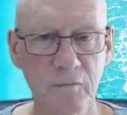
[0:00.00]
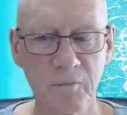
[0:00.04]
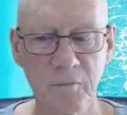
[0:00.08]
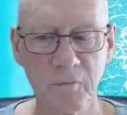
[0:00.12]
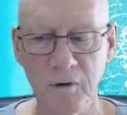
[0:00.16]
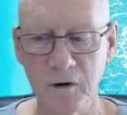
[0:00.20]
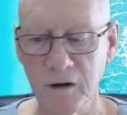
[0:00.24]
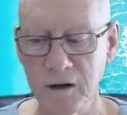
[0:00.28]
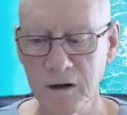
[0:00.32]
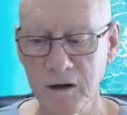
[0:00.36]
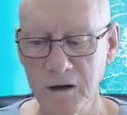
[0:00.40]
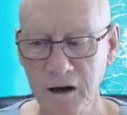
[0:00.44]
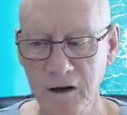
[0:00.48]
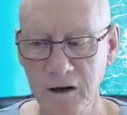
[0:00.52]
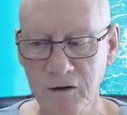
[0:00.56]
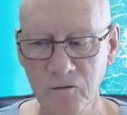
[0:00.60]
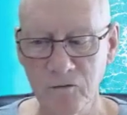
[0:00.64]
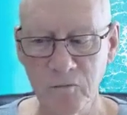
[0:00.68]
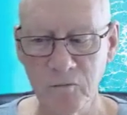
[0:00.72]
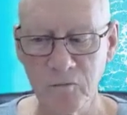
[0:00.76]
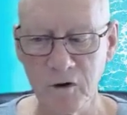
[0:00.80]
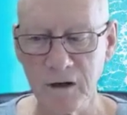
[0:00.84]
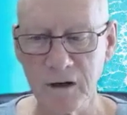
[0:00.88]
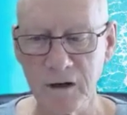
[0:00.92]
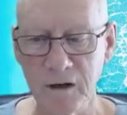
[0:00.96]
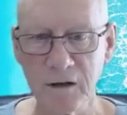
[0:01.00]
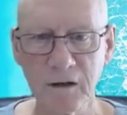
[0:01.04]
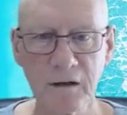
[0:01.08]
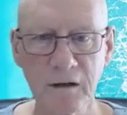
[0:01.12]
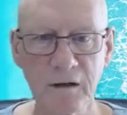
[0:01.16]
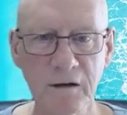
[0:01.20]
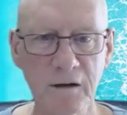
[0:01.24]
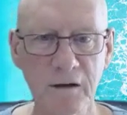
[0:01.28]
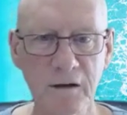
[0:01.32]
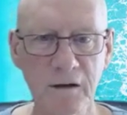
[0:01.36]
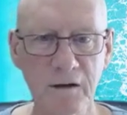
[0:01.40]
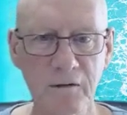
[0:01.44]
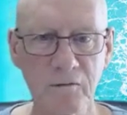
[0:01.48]
by a Native American
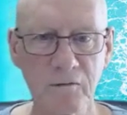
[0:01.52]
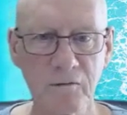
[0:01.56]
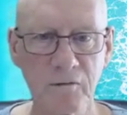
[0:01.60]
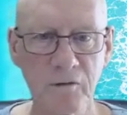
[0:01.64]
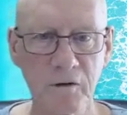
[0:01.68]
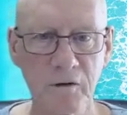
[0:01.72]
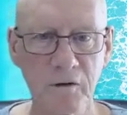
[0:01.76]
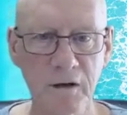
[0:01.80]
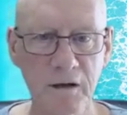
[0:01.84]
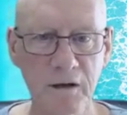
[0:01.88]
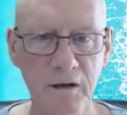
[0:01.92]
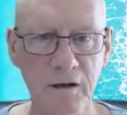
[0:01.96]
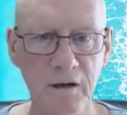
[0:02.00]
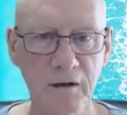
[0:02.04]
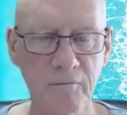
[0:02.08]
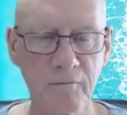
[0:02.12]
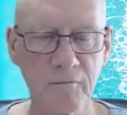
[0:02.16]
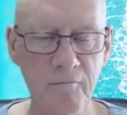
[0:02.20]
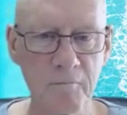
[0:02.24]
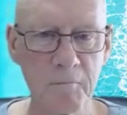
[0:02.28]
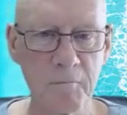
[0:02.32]
Indian for a year.